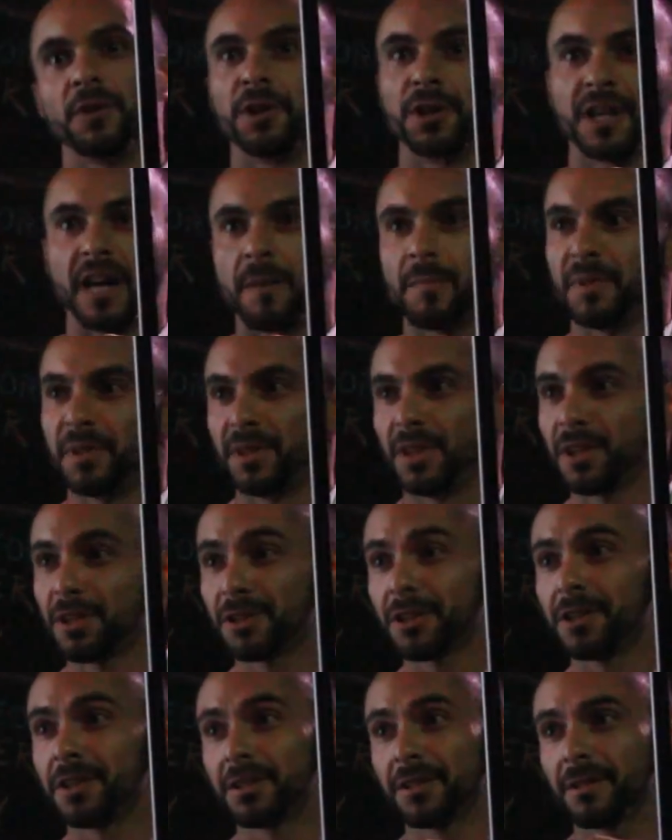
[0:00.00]
what your
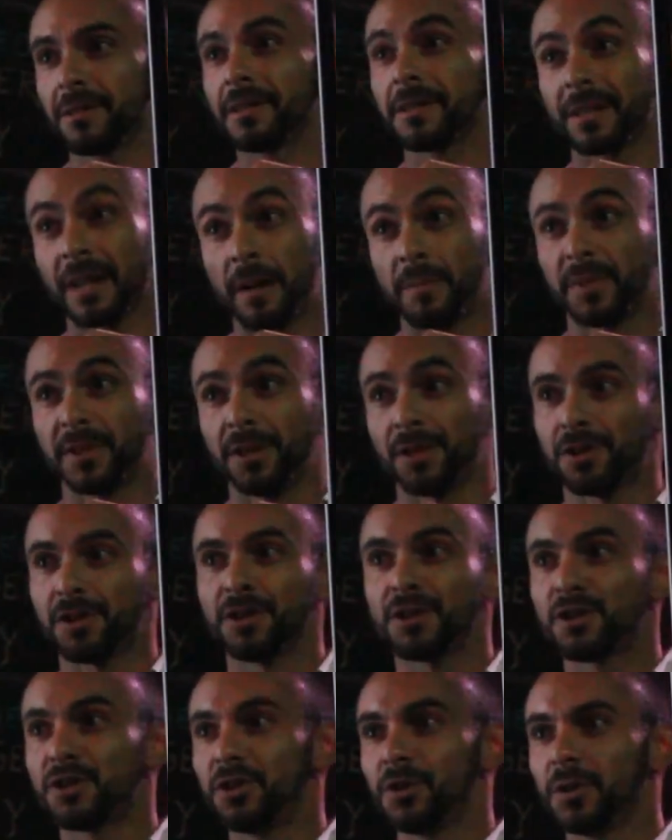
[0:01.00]
competition
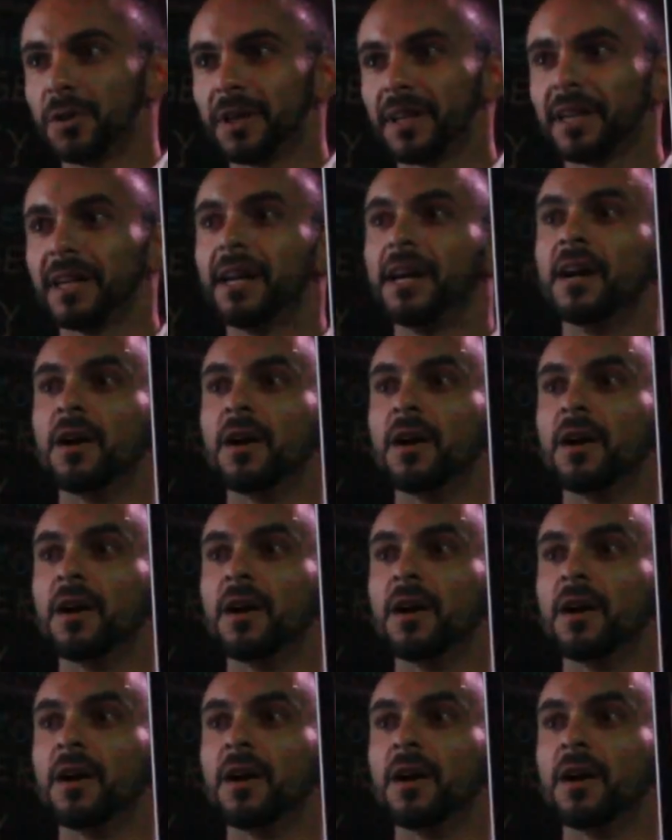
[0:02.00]
is doing,